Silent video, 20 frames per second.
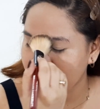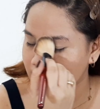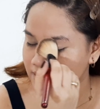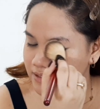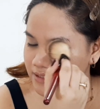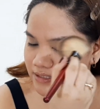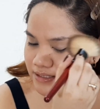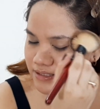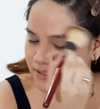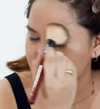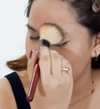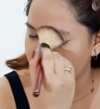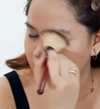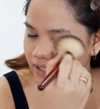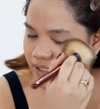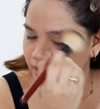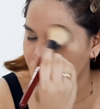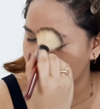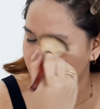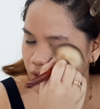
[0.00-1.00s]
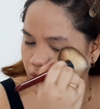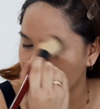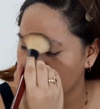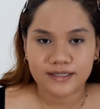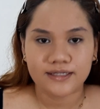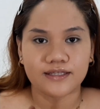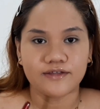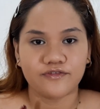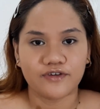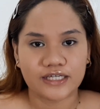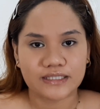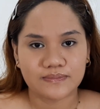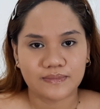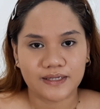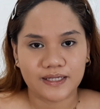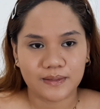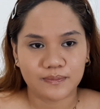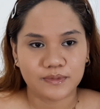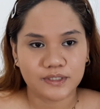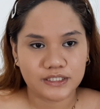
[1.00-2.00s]
to stay, girl. Face
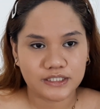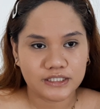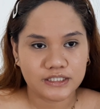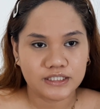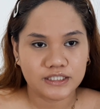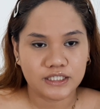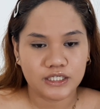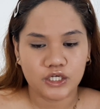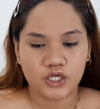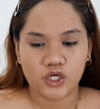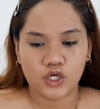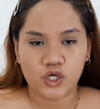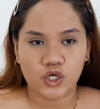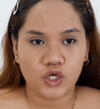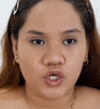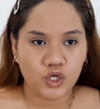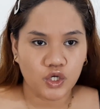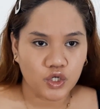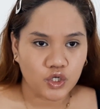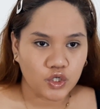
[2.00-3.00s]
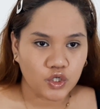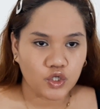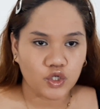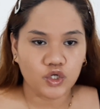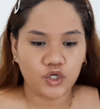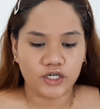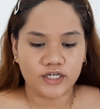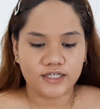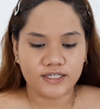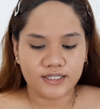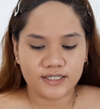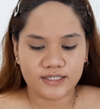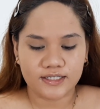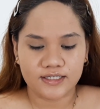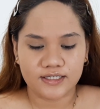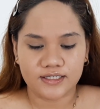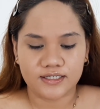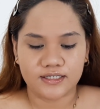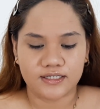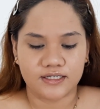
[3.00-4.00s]
makeup is good.
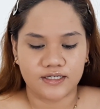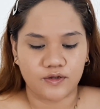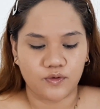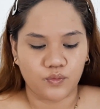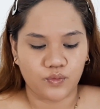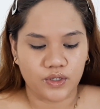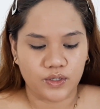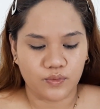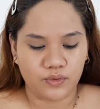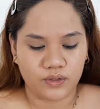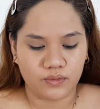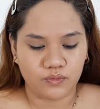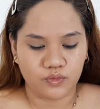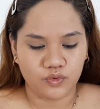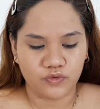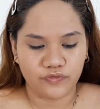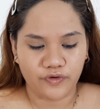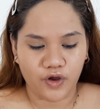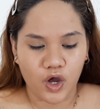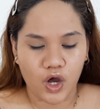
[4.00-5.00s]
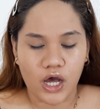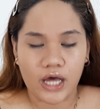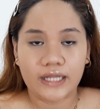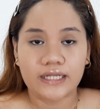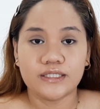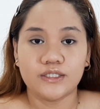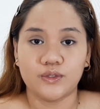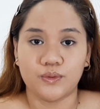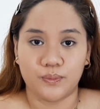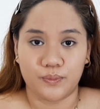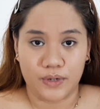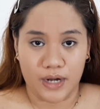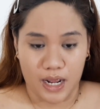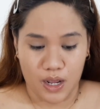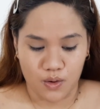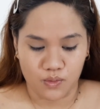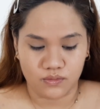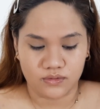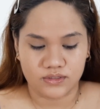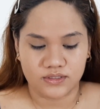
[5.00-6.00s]
We will move on to
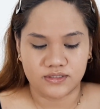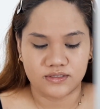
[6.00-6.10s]
brows.